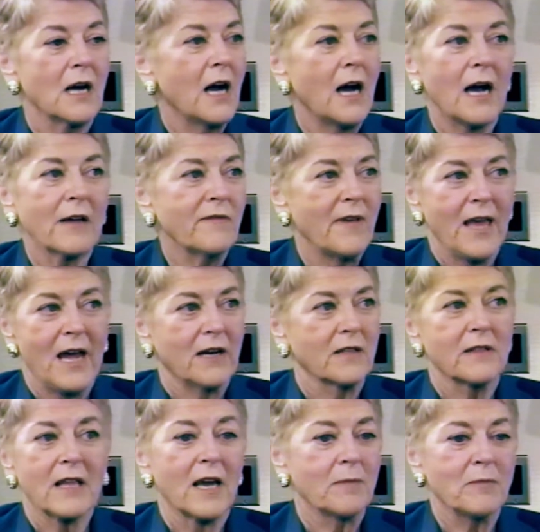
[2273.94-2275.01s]
I vowed
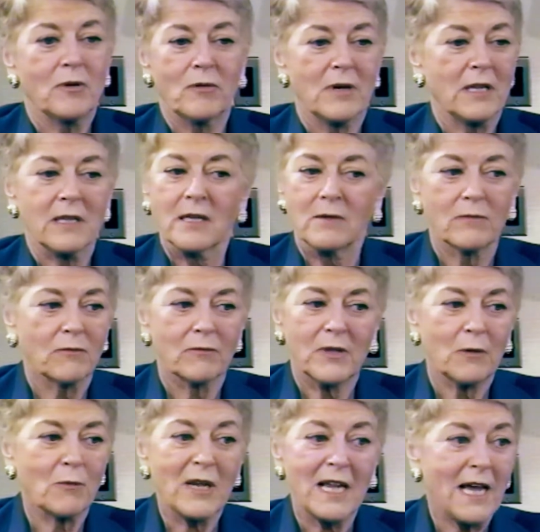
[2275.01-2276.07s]
at that point that
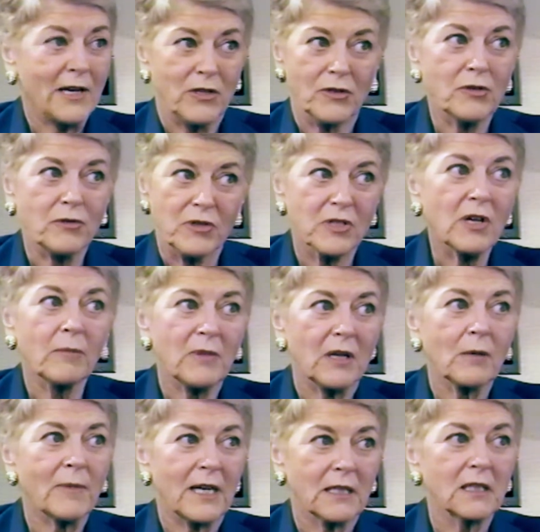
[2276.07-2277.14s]
that we had to do
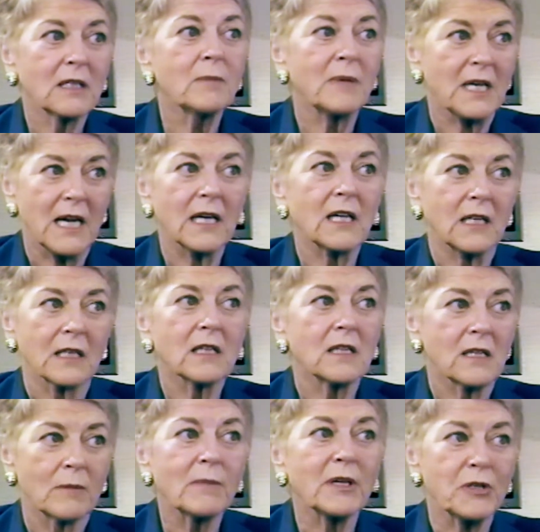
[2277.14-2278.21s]
something about eliminating
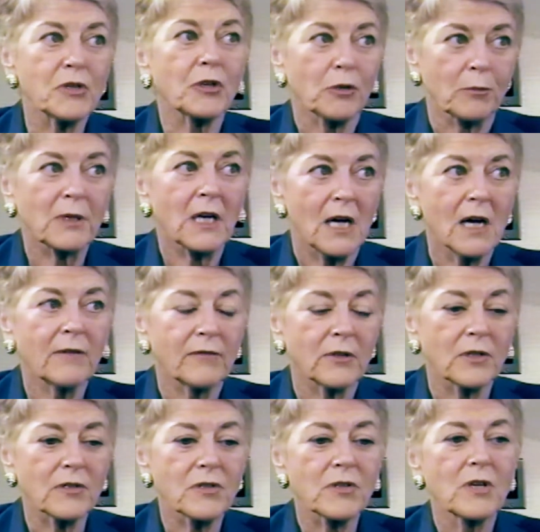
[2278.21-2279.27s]
the midterm
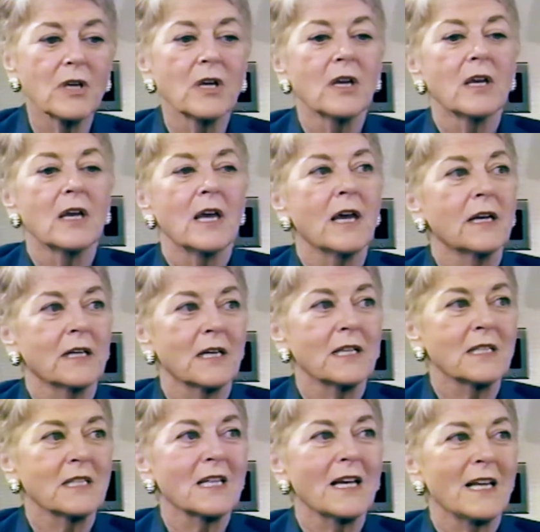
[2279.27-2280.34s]
conference, mm-hmm. and
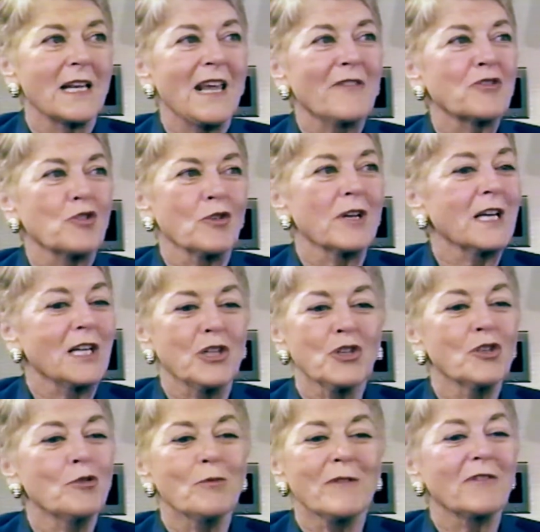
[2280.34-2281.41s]
I said after
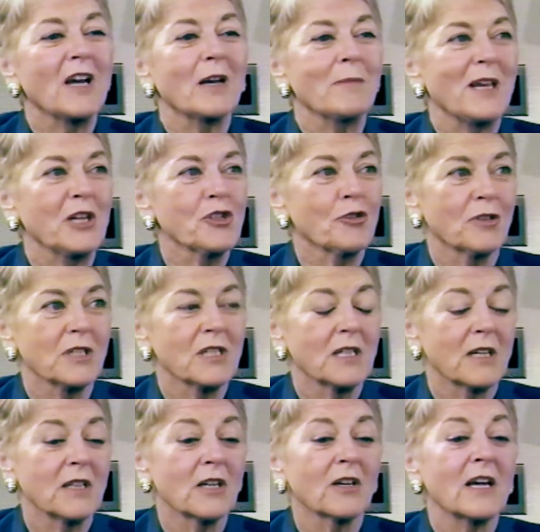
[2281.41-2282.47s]
eighty-two we've got to make sure it's
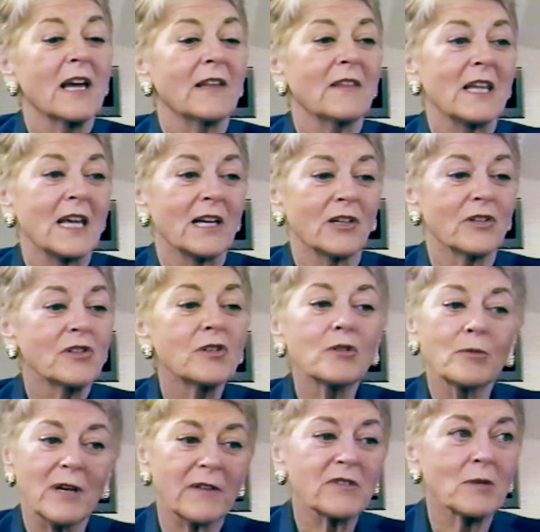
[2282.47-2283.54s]
not there, and the
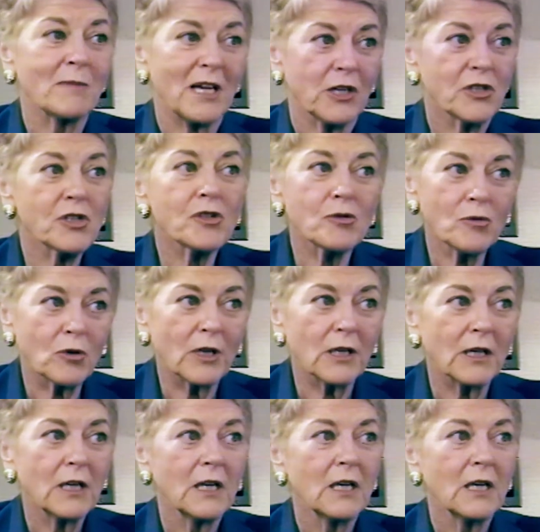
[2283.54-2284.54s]
eighty-two we have to make sure